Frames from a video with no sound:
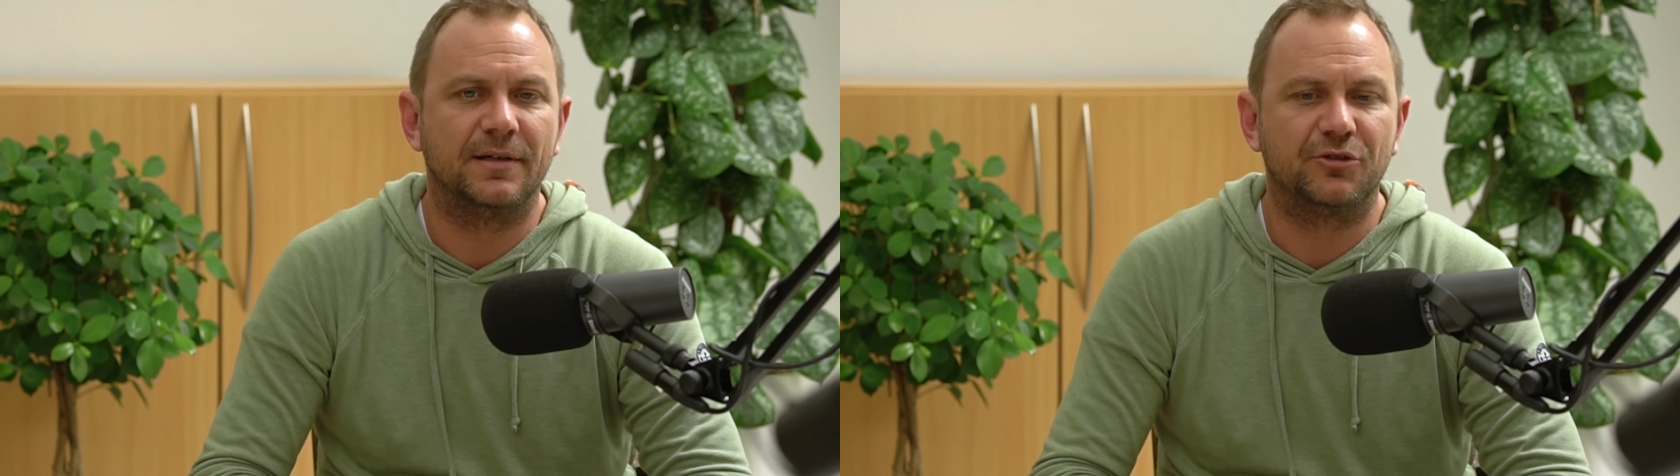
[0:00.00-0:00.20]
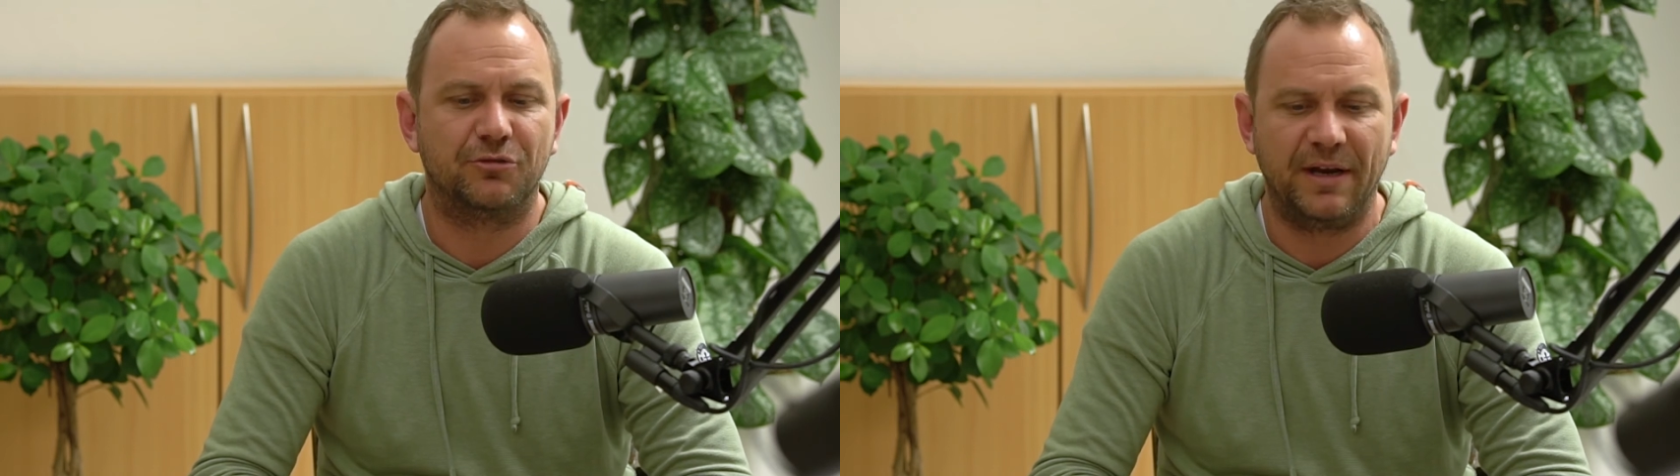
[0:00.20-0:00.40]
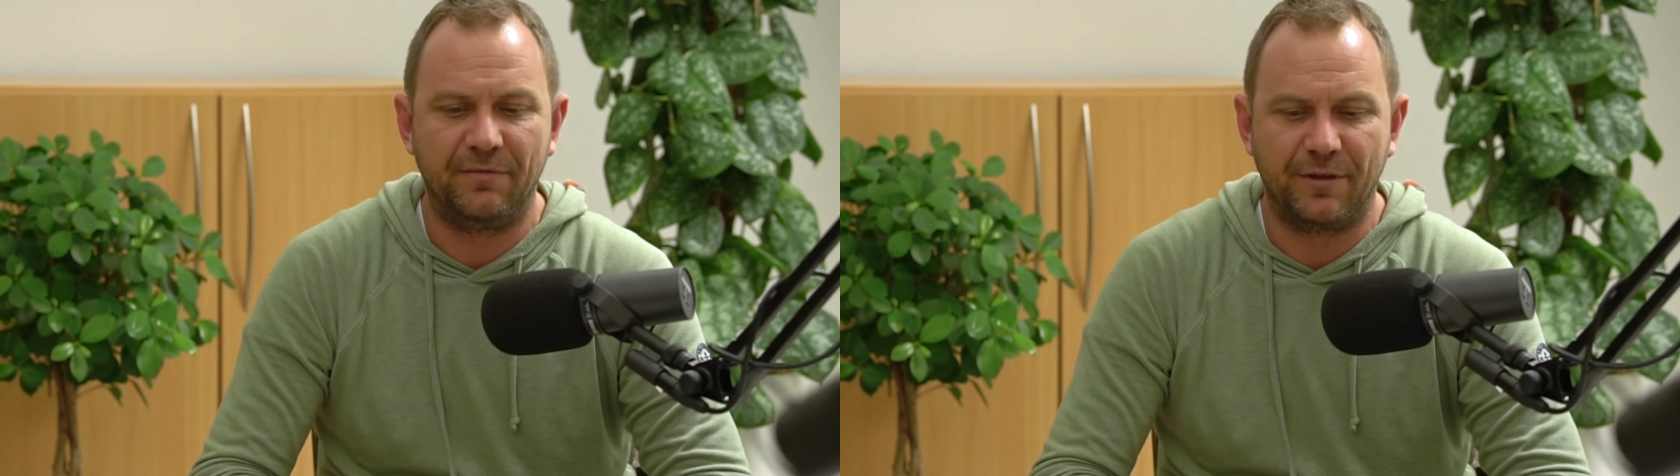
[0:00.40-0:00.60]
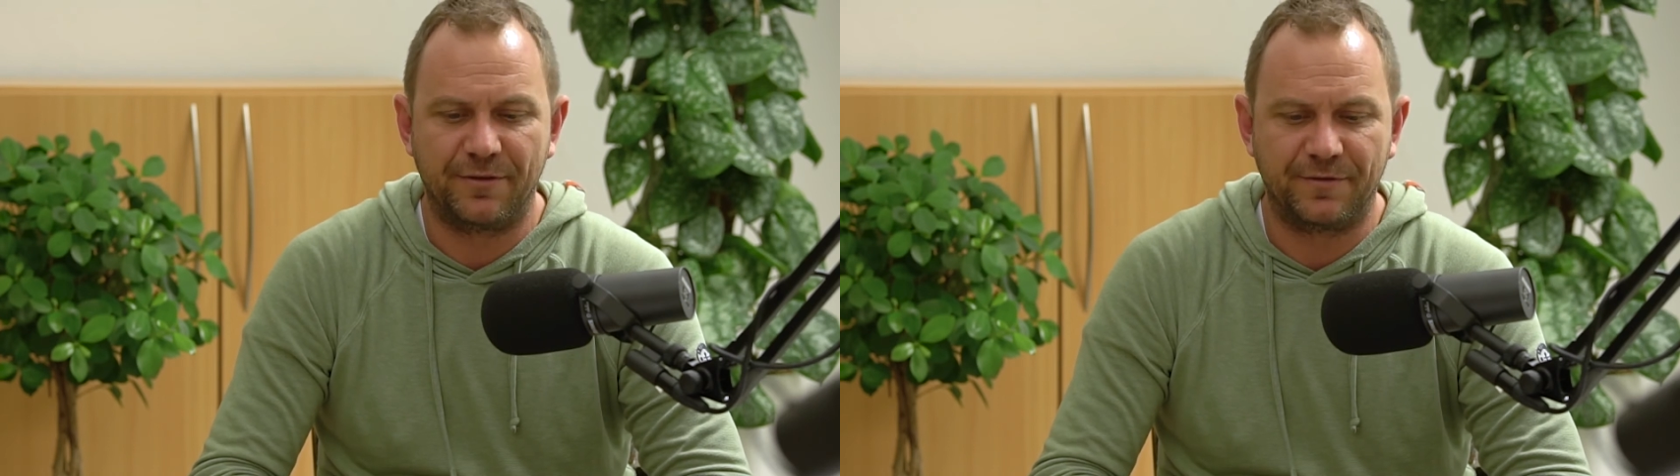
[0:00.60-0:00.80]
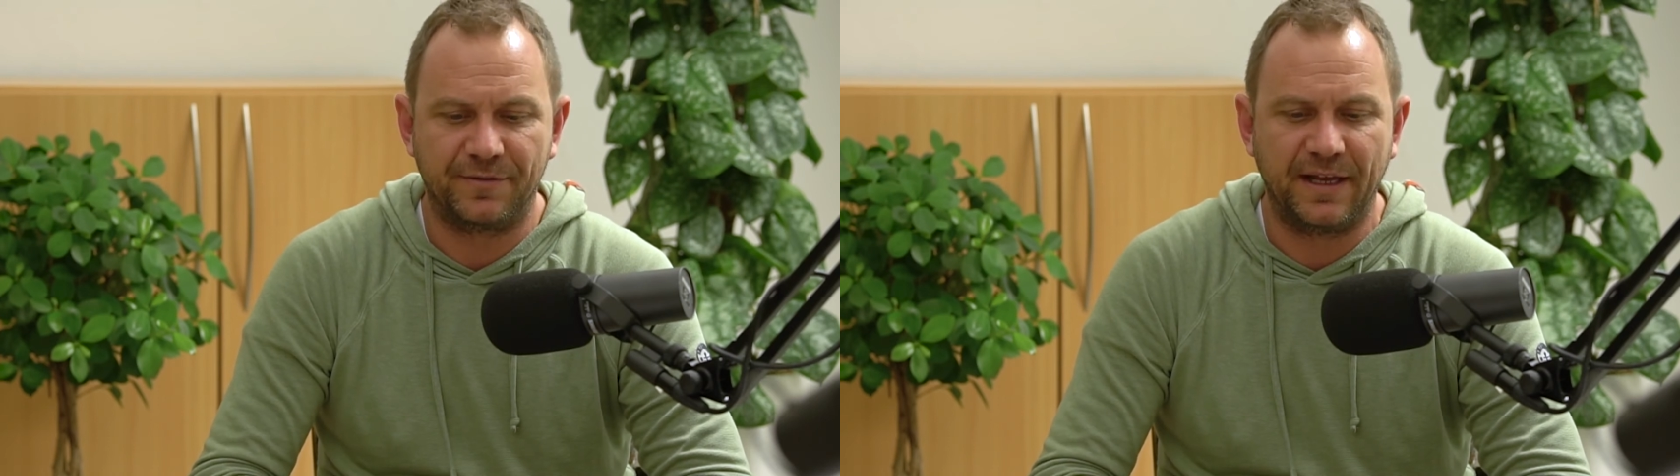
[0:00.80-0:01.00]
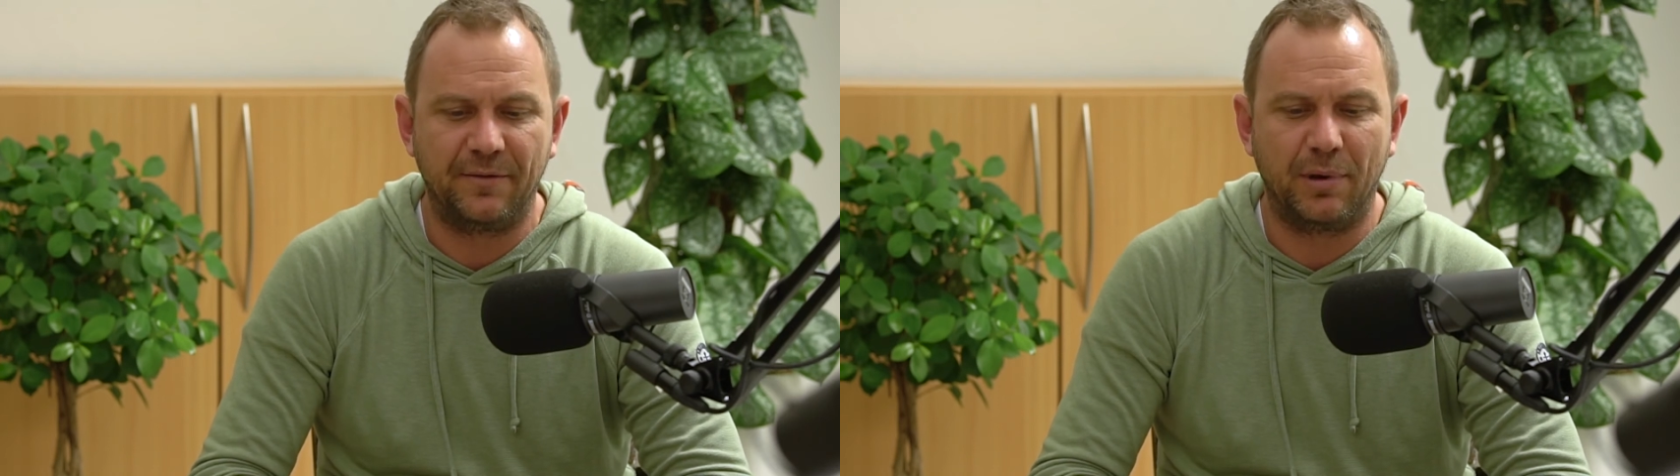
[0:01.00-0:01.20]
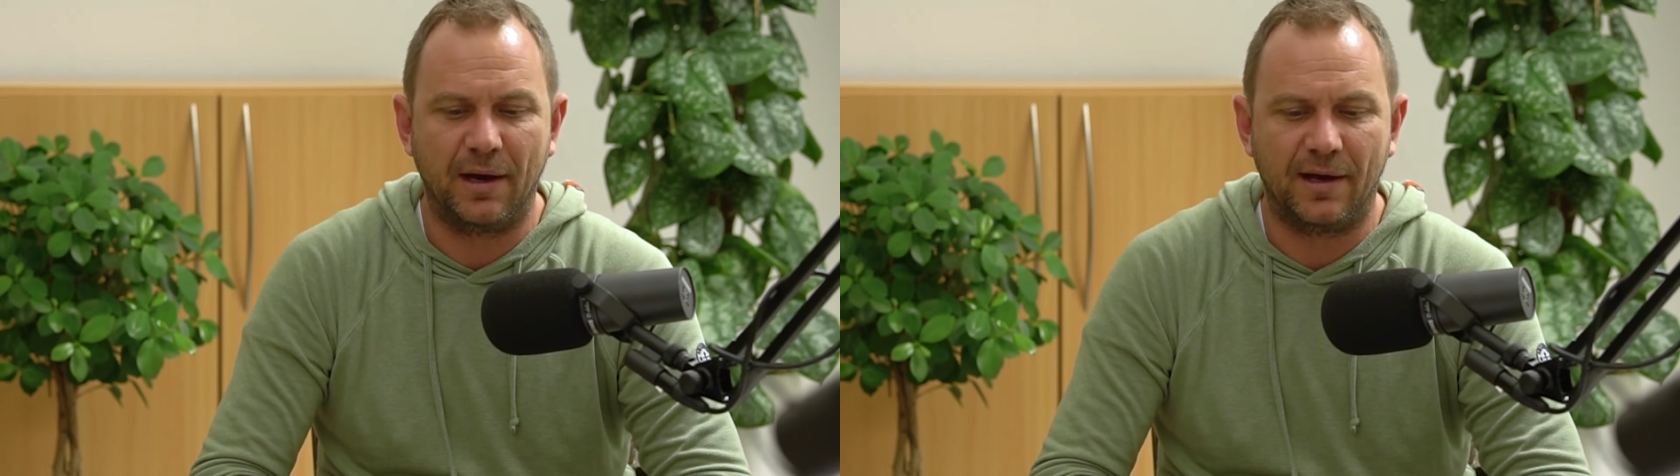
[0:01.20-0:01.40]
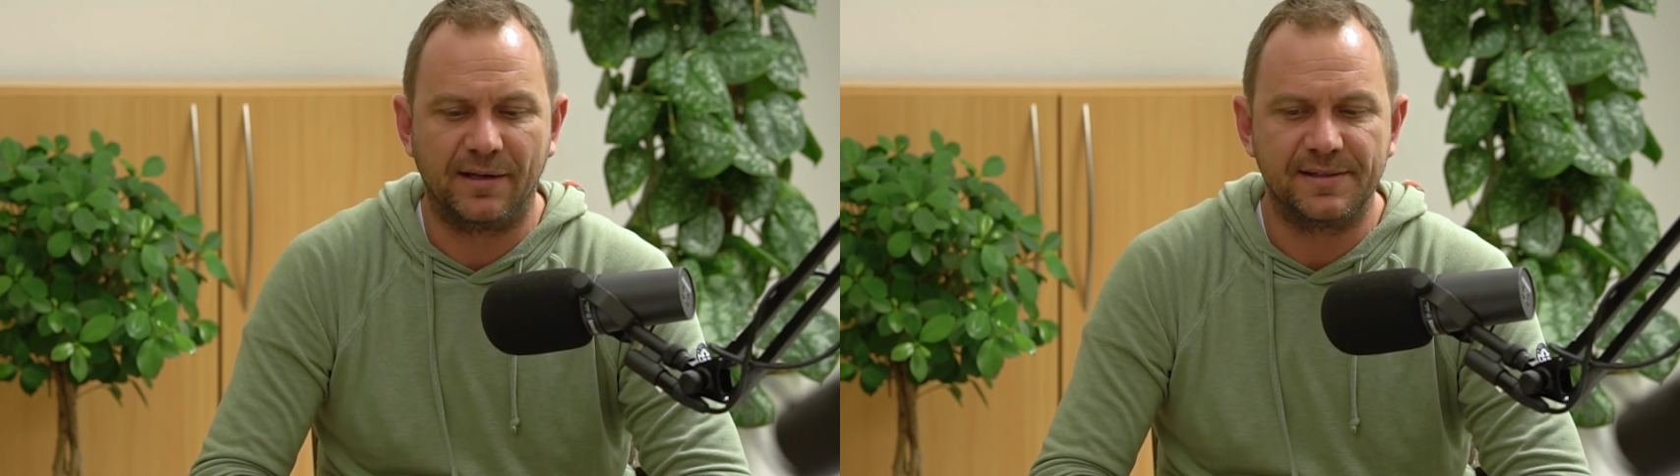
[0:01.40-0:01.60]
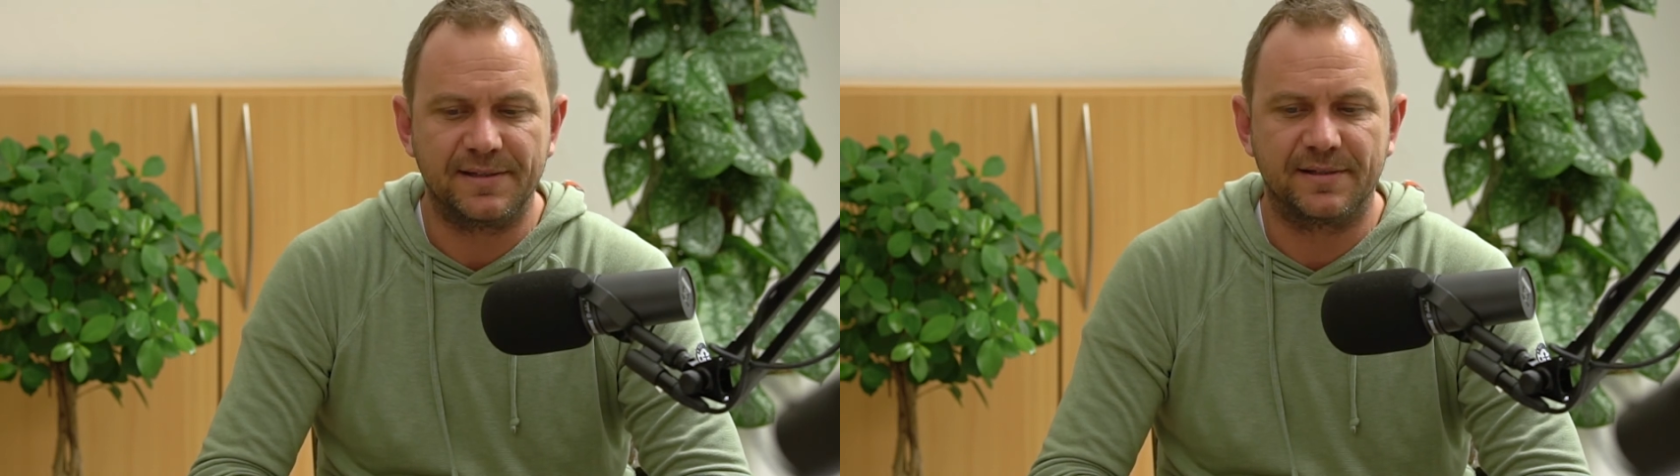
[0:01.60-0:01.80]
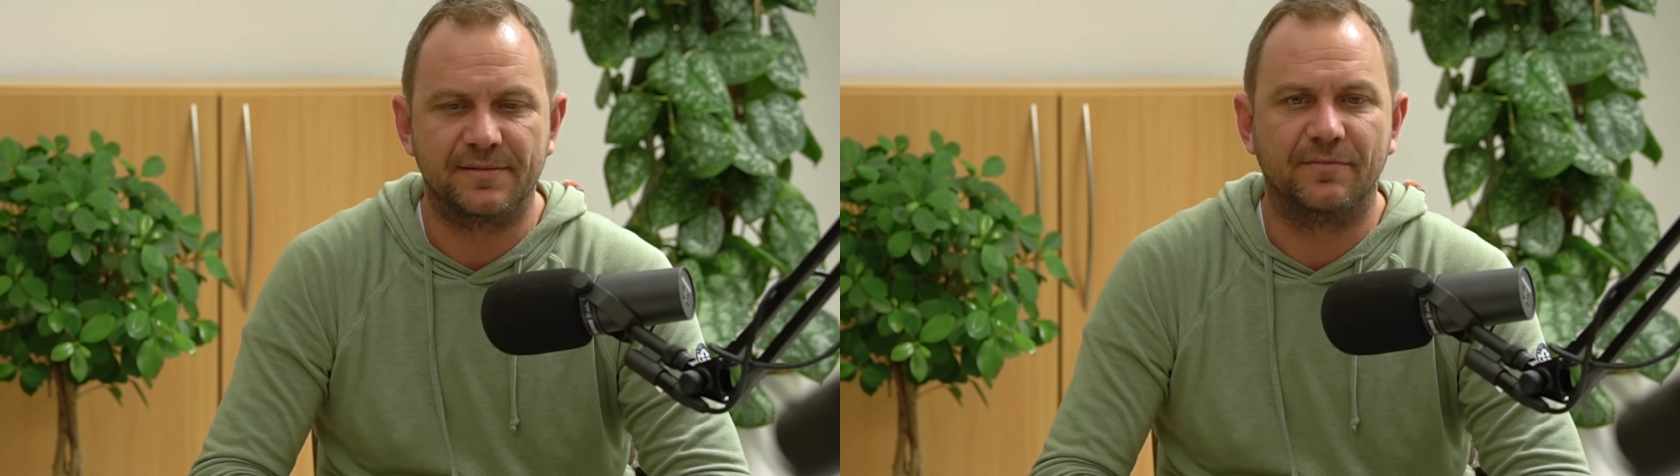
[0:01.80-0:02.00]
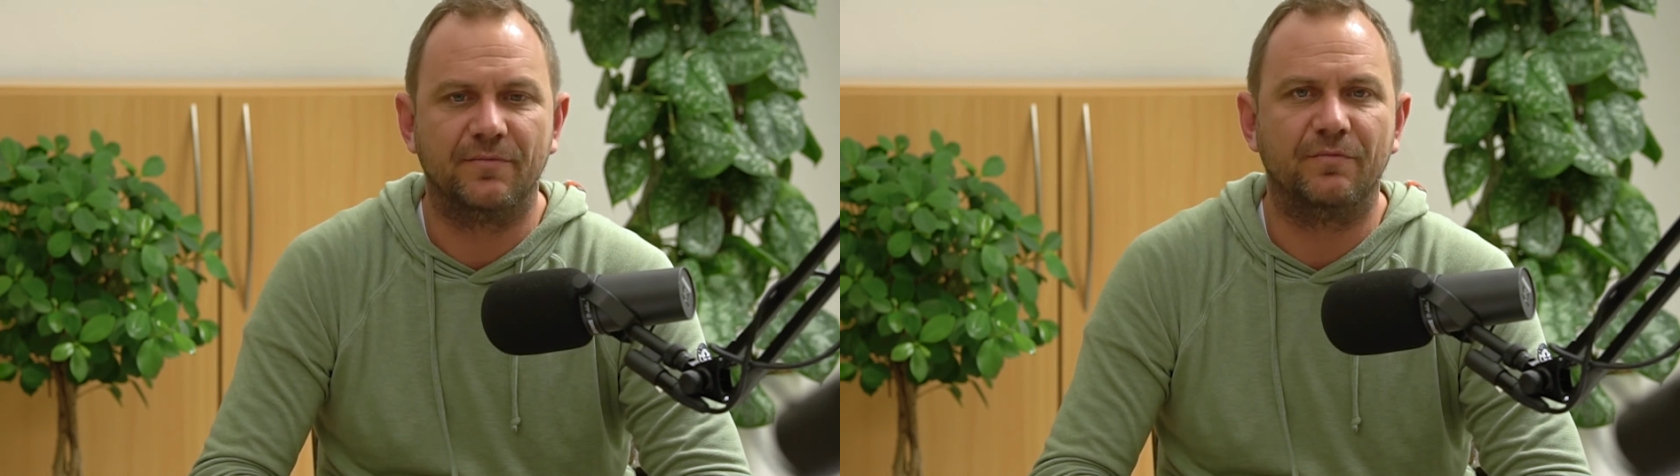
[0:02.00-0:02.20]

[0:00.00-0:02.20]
tray with 10 plants,